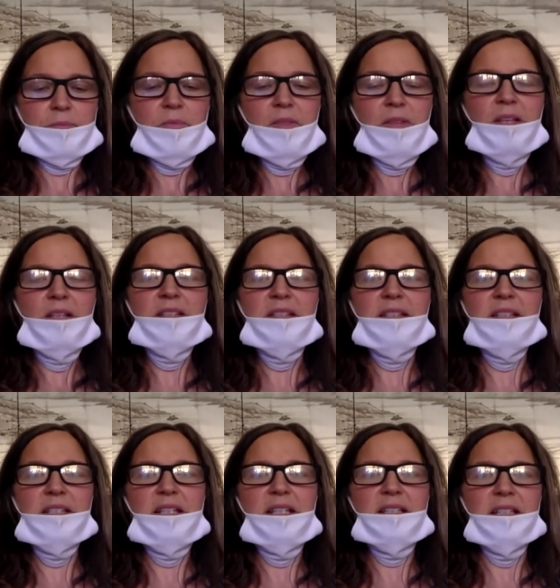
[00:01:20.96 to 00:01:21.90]

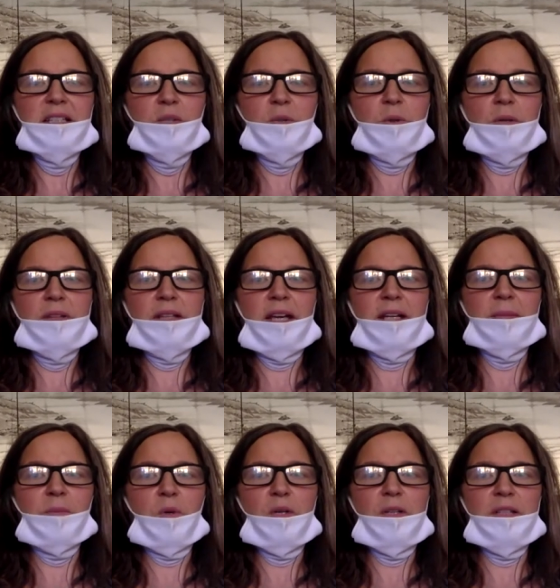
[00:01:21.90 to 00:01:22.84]
6018 North
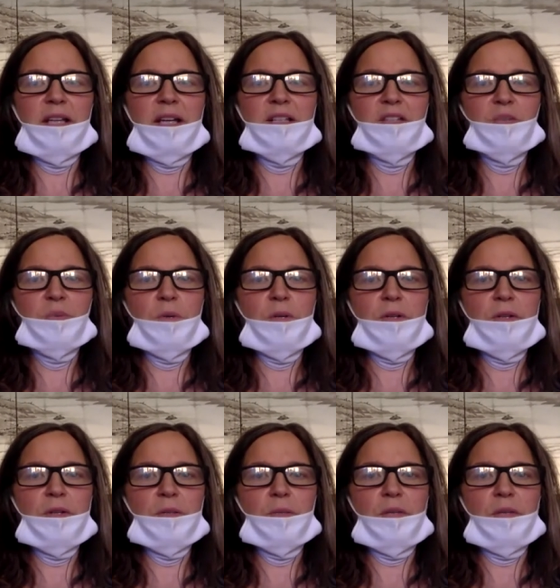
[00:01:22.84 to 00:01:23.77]
Kenmore in
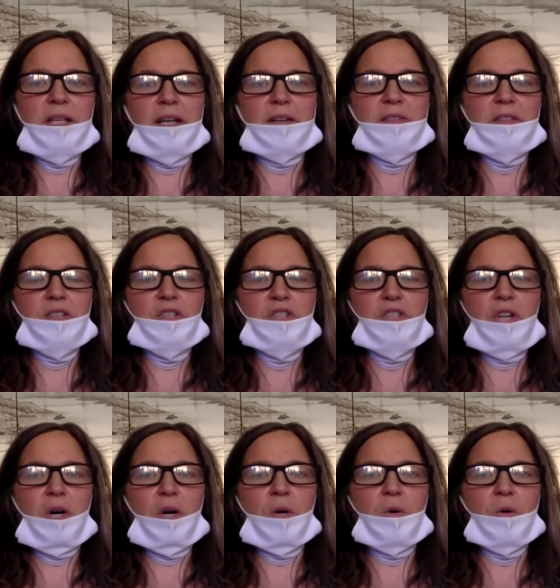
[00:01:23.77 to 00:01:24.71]
Edgewater, and we have a
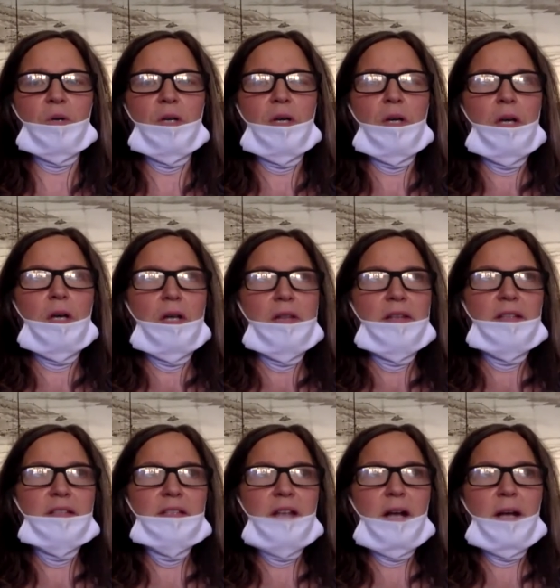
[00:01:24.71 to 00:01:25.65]
show
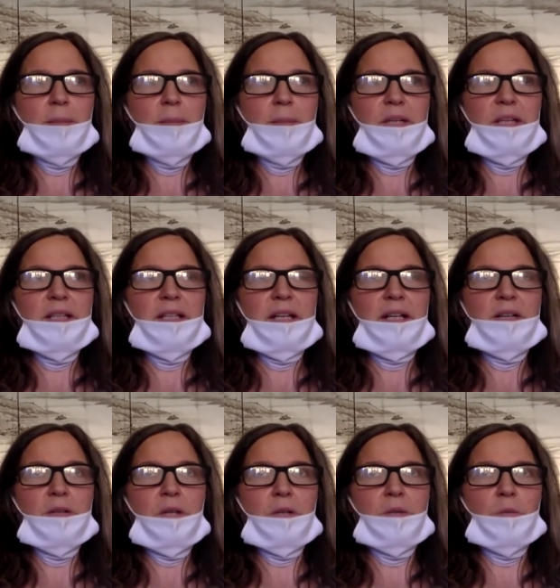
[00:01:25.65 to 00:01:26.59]
that's up right now
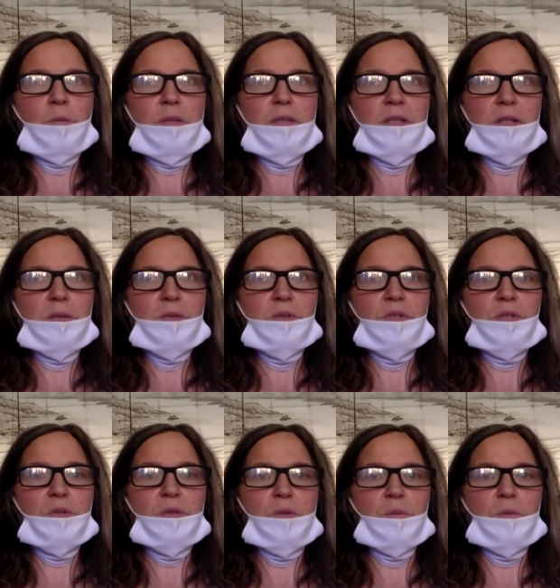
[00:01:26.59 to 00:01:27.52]
called Windows
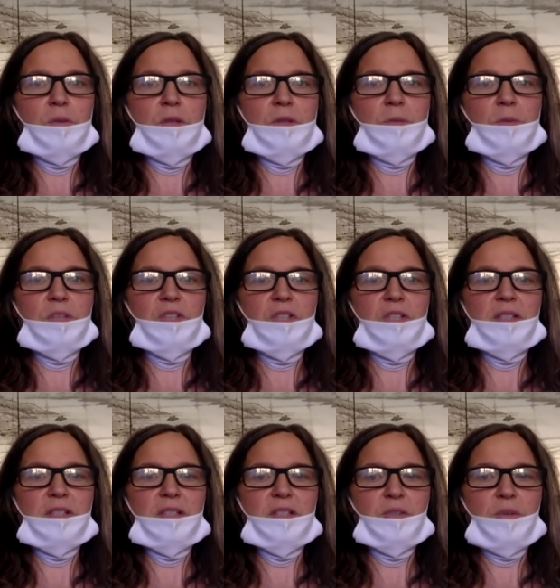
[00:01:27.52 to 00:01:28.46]
to the World, which
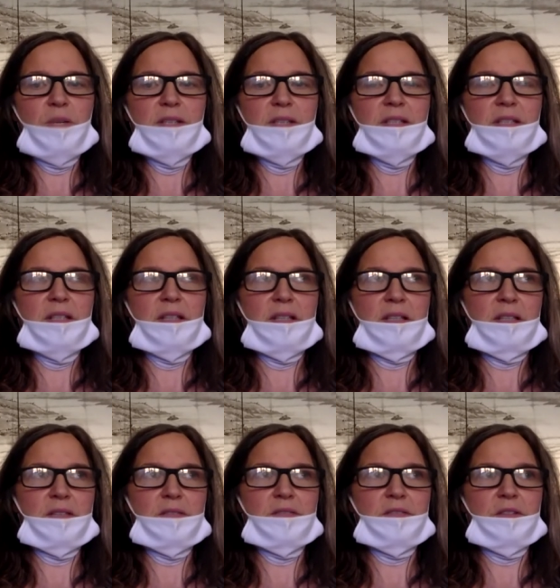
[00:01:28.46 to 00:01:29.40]
is addressing the
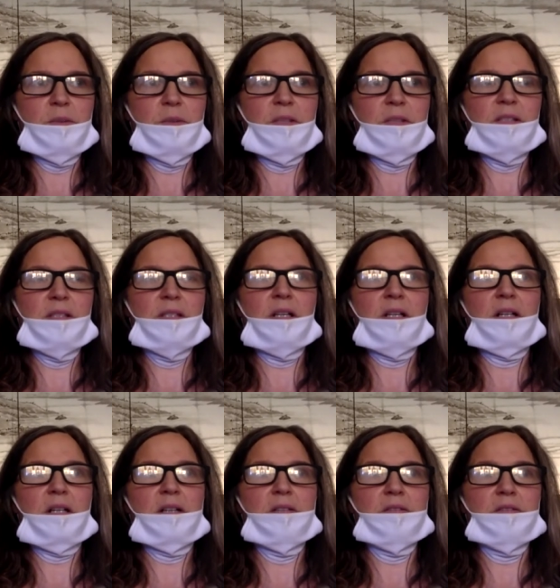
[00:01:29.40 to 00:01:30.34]
confluence
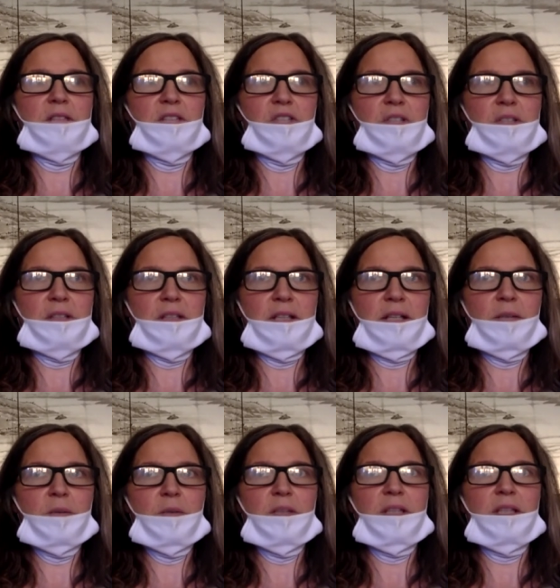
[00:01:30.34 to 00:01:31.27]
of racial
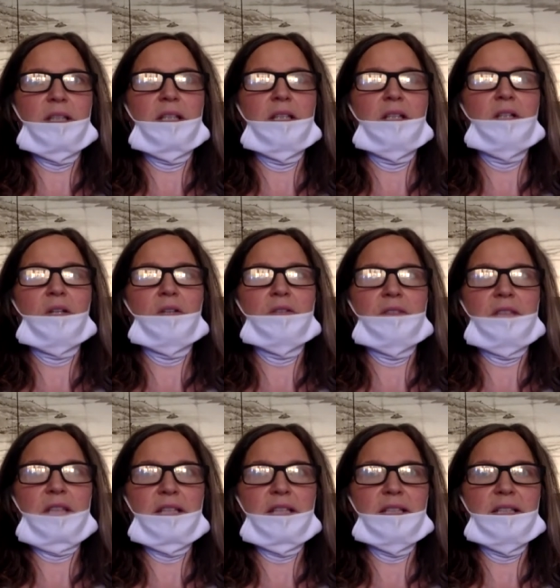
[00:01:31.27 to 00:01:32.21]
inequity,
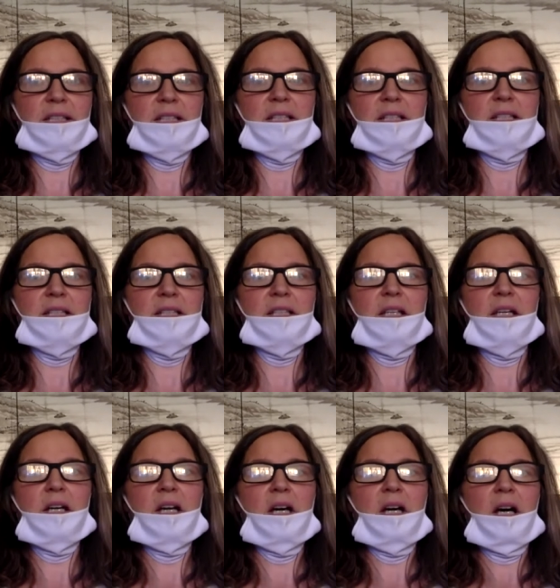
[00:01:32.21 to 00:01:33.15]
COVID-19,
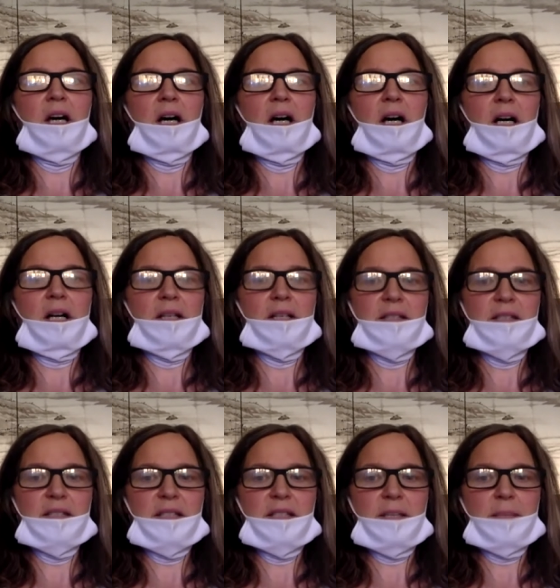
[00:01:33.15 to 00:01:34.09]

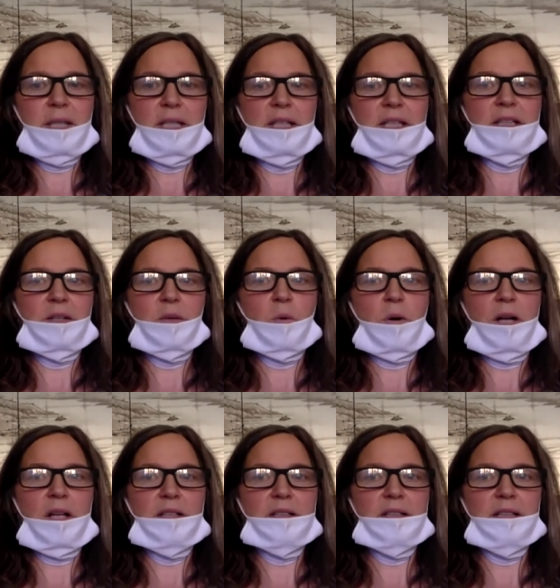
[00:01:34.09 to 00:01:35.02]
systemic
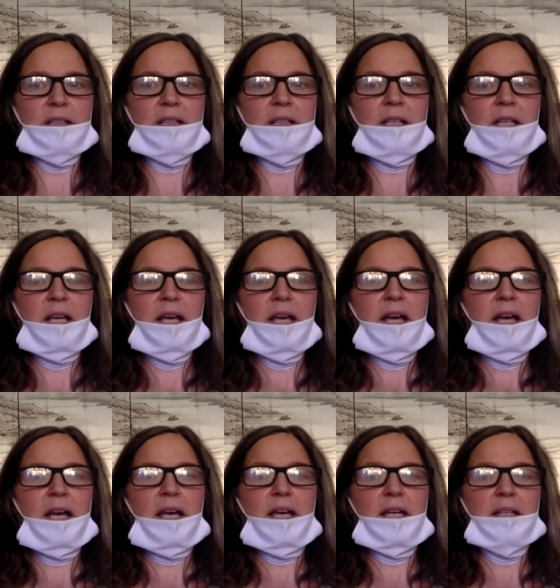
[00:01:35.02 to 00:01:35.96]
inequality,
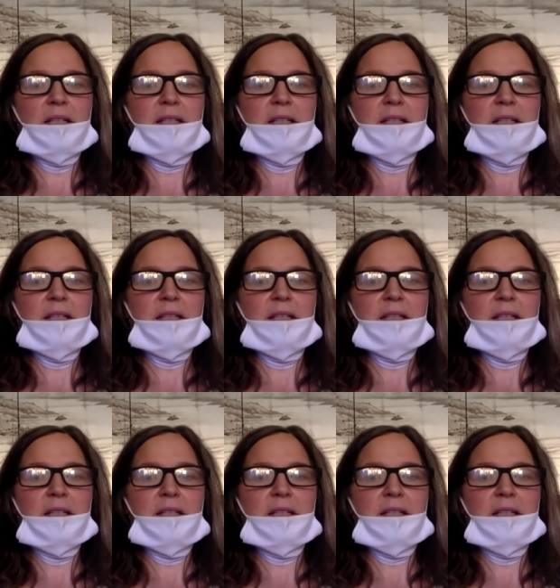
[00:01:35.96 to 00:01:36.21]
and